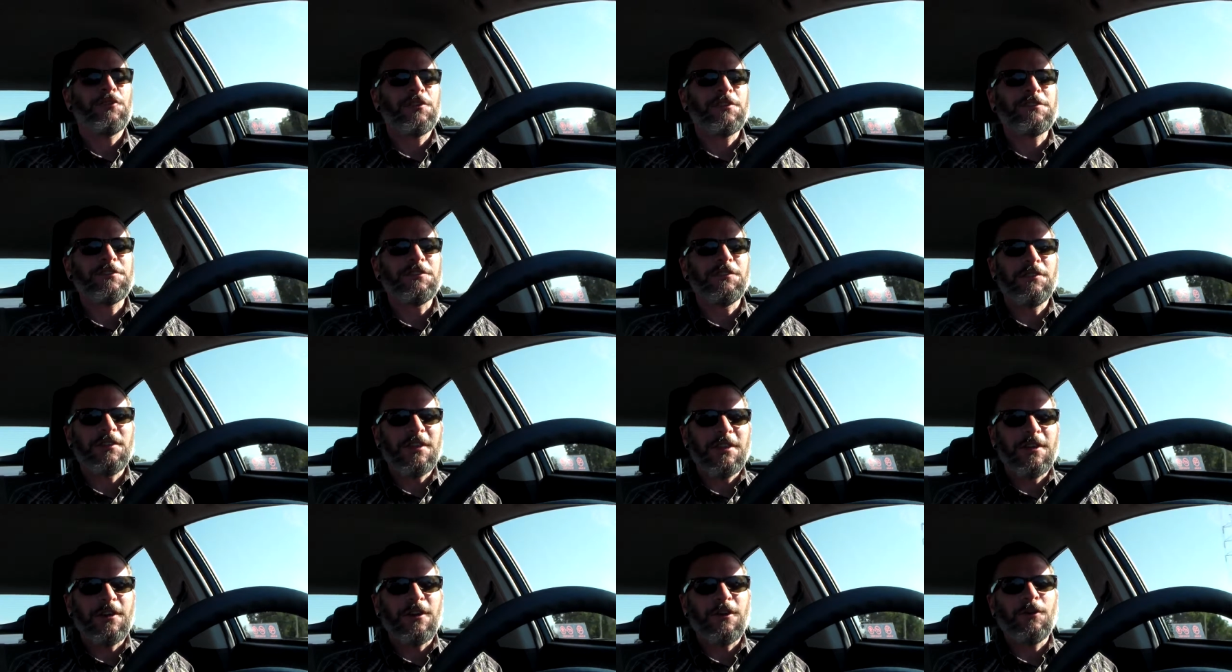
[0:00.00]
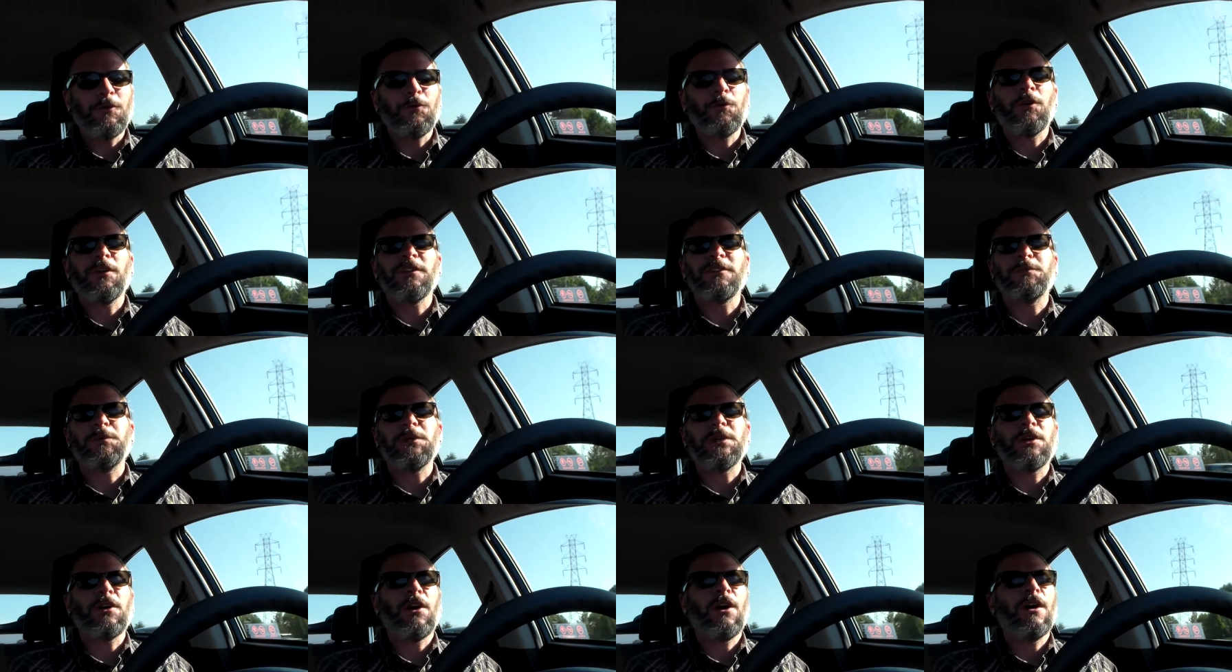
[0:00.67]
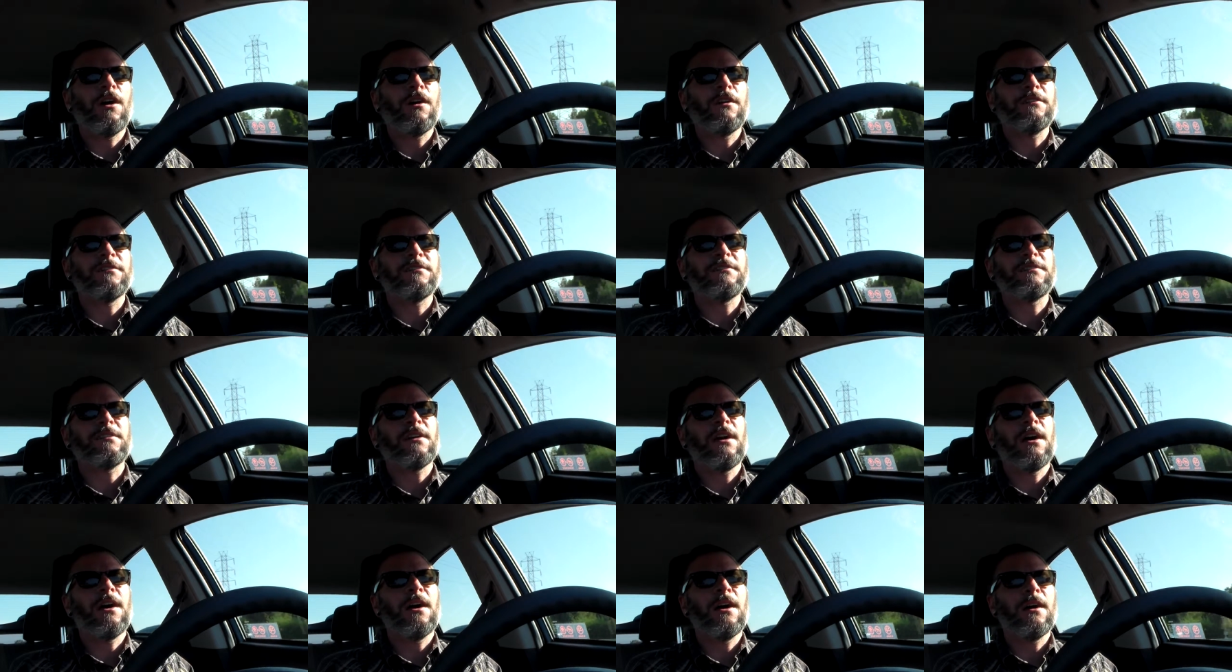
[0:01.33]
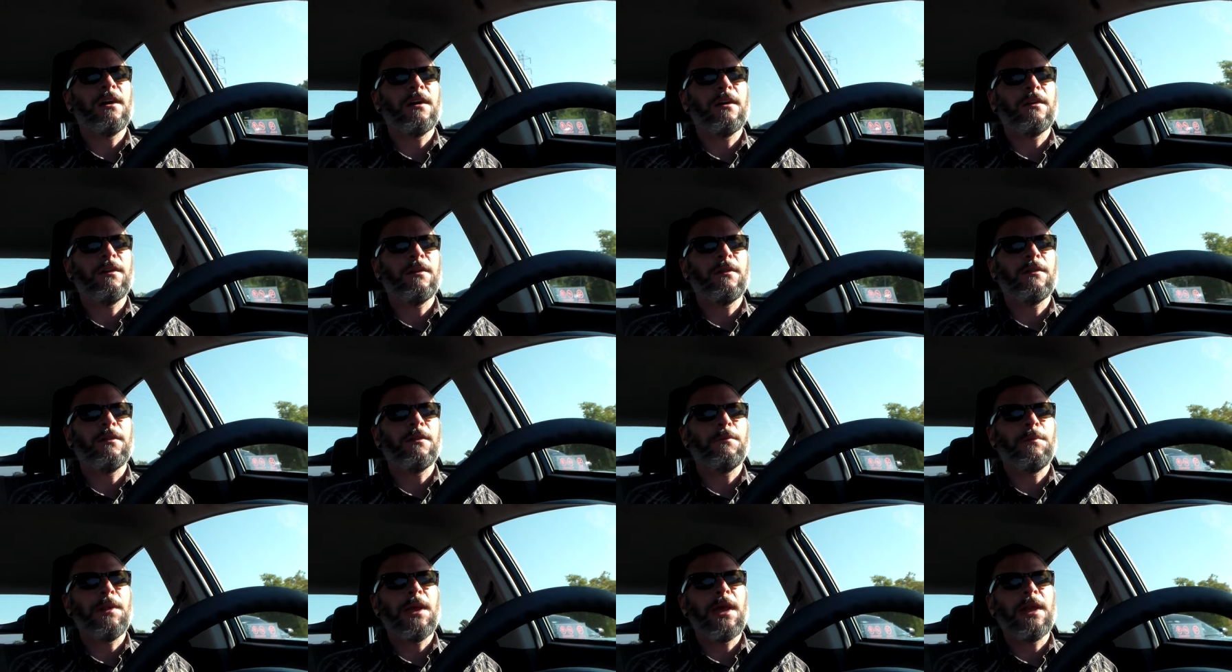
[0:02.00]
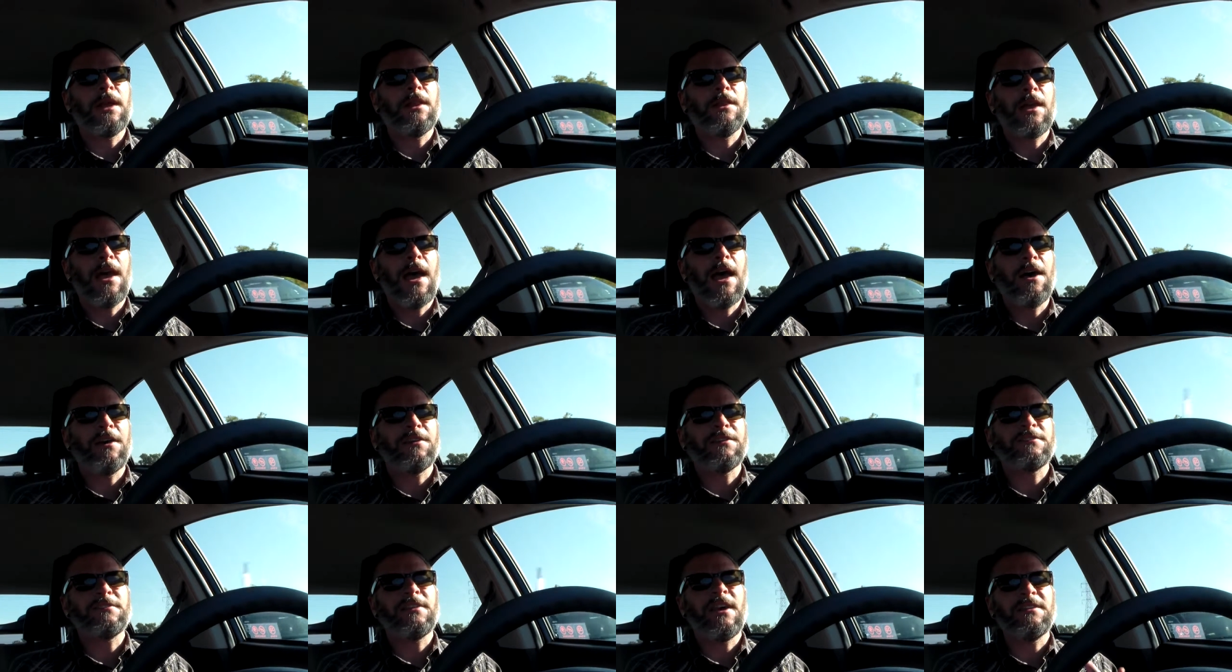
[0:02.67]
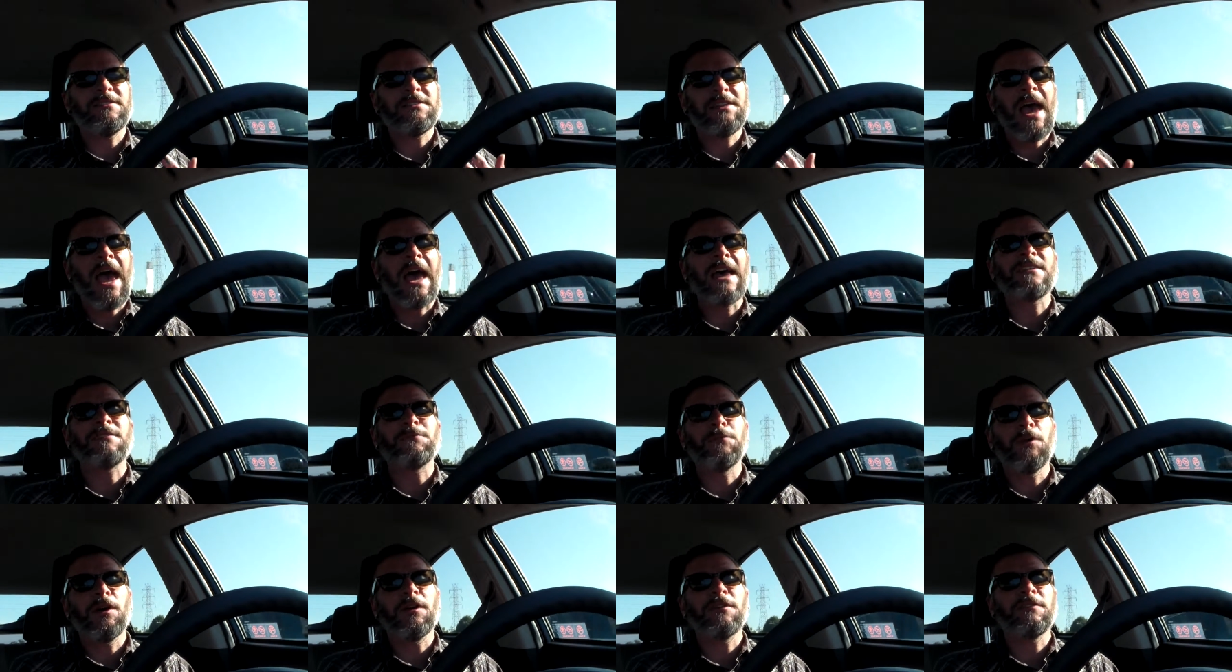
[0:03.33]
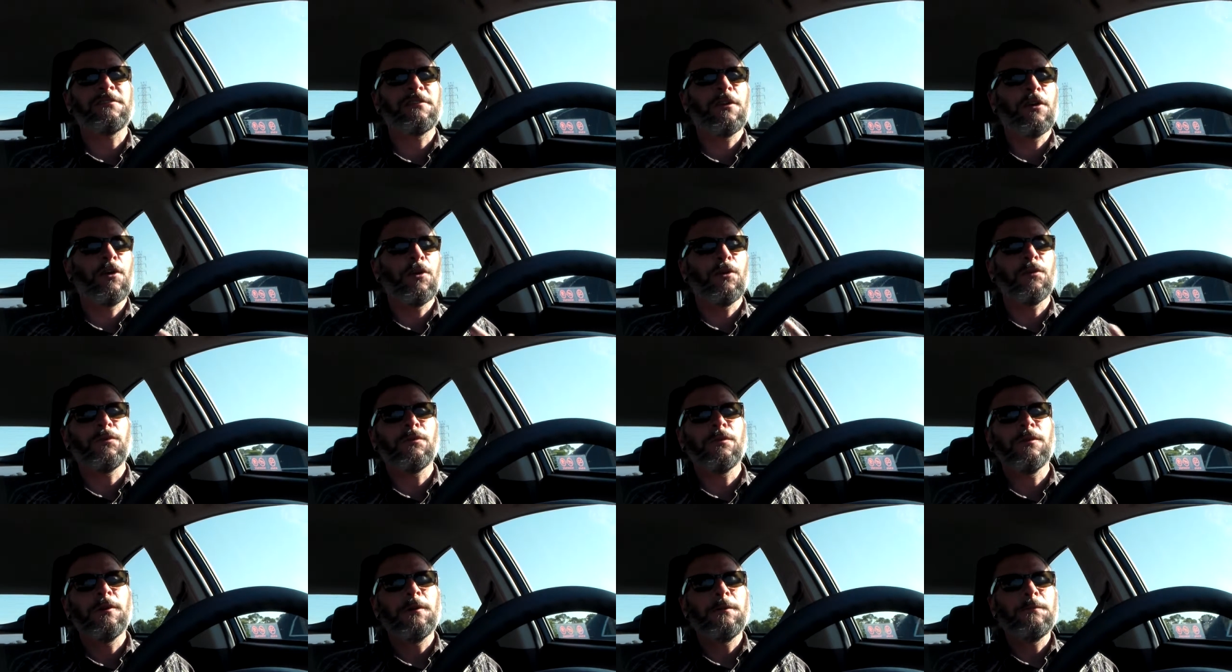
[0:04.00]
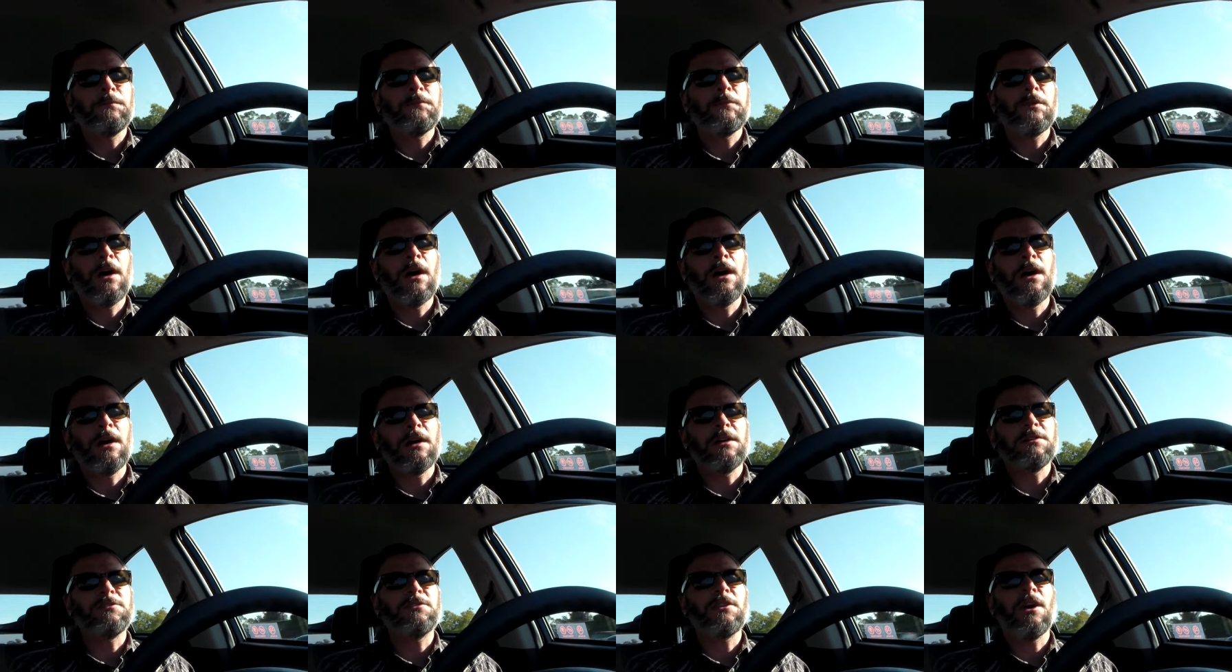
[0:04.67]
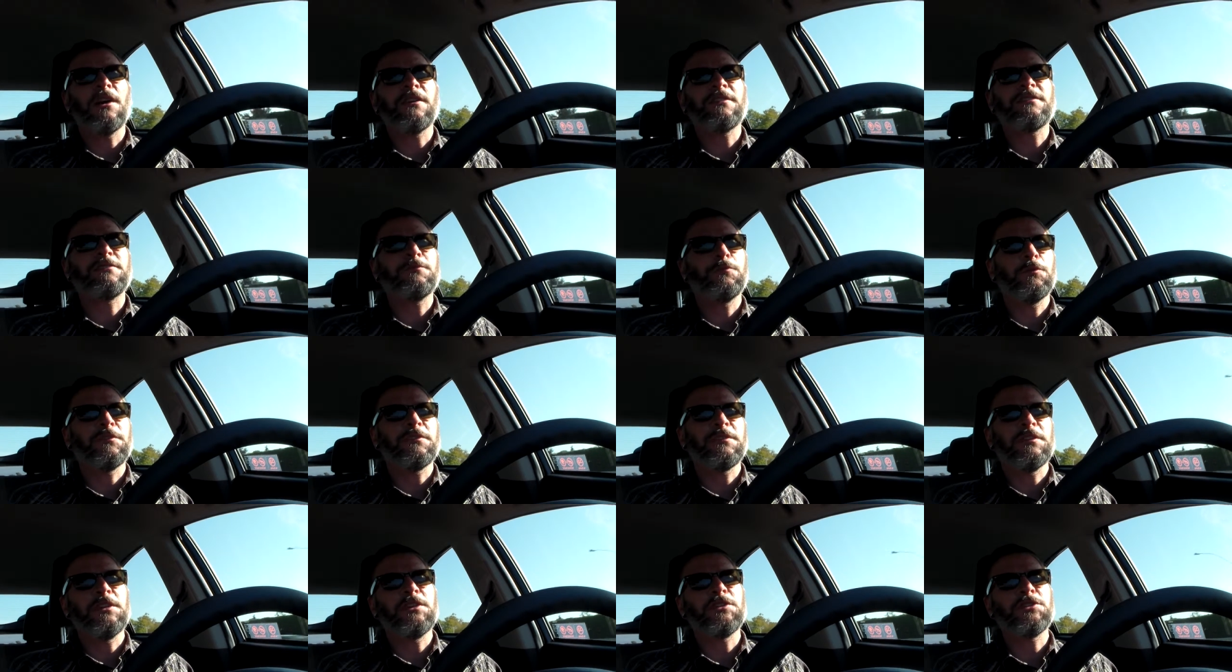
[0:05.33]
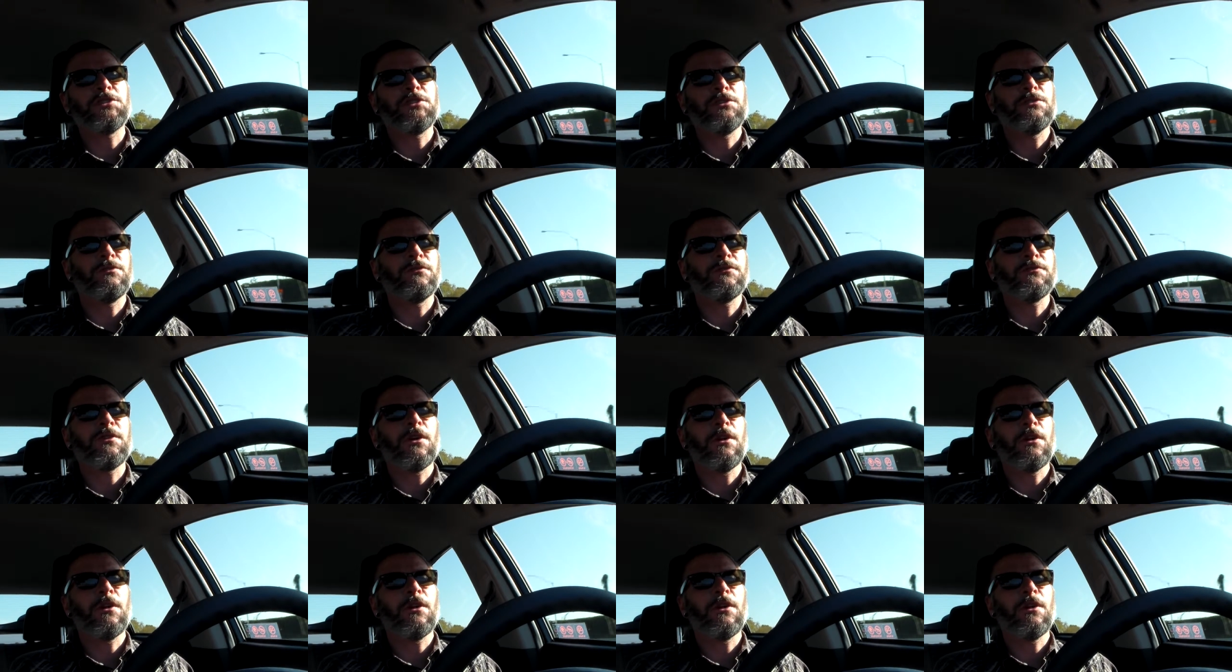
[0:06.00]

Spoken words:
crystal litter was because the man in the house has asthma, so dust was an issue.